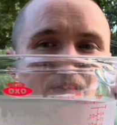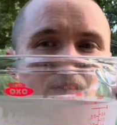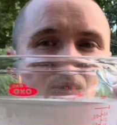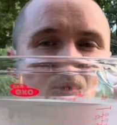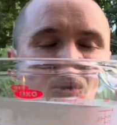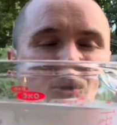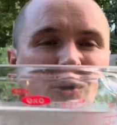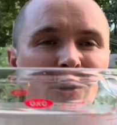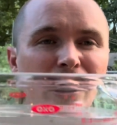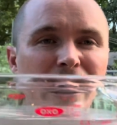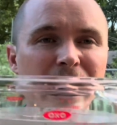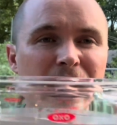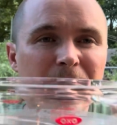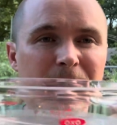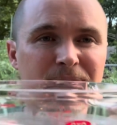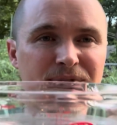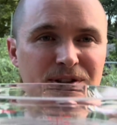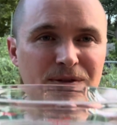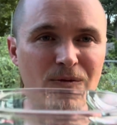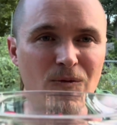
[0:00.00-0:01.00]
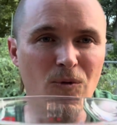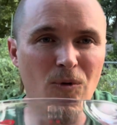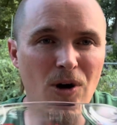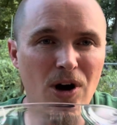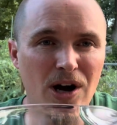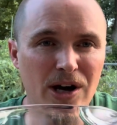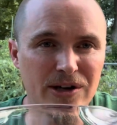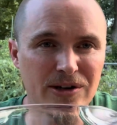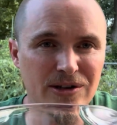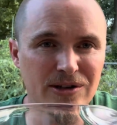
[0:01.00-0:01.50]
4 cups of
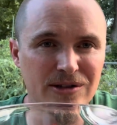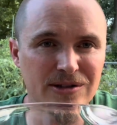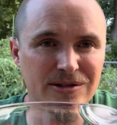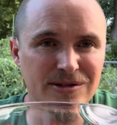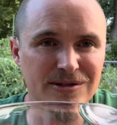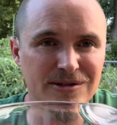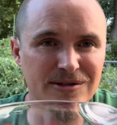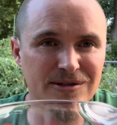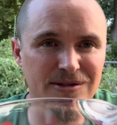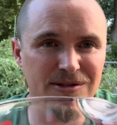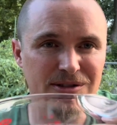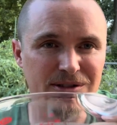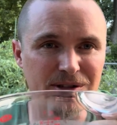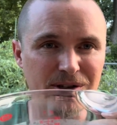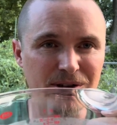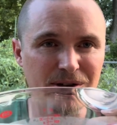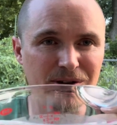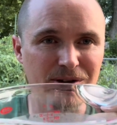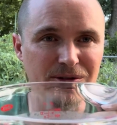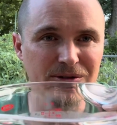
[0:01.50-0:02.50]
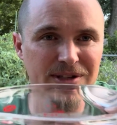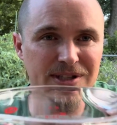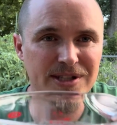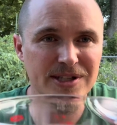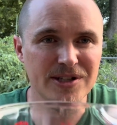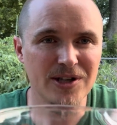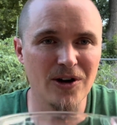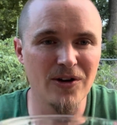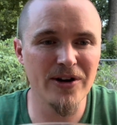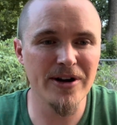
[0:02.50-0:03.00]
water. So this
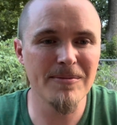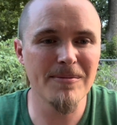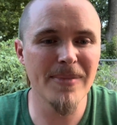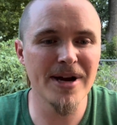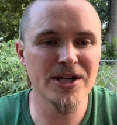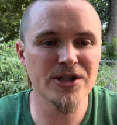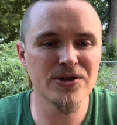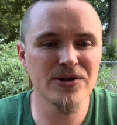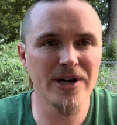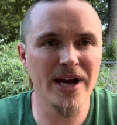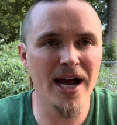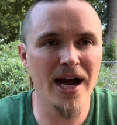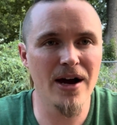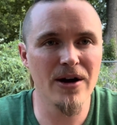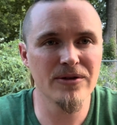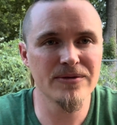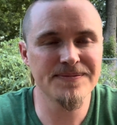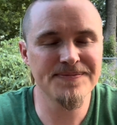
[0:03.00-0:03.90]
is already measured out.